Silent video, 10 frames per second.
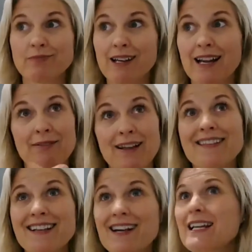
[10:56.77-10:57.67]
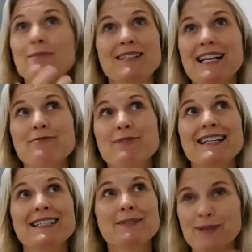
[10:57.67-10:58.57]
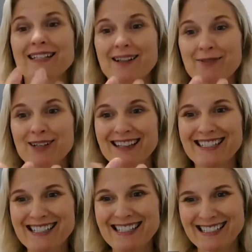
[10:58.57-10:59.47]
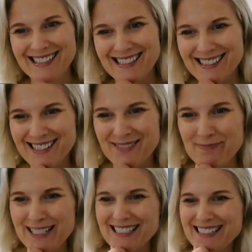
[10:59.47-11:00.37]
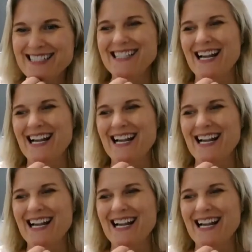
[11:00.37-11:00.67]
and I keep saying read, but with this year's submissions,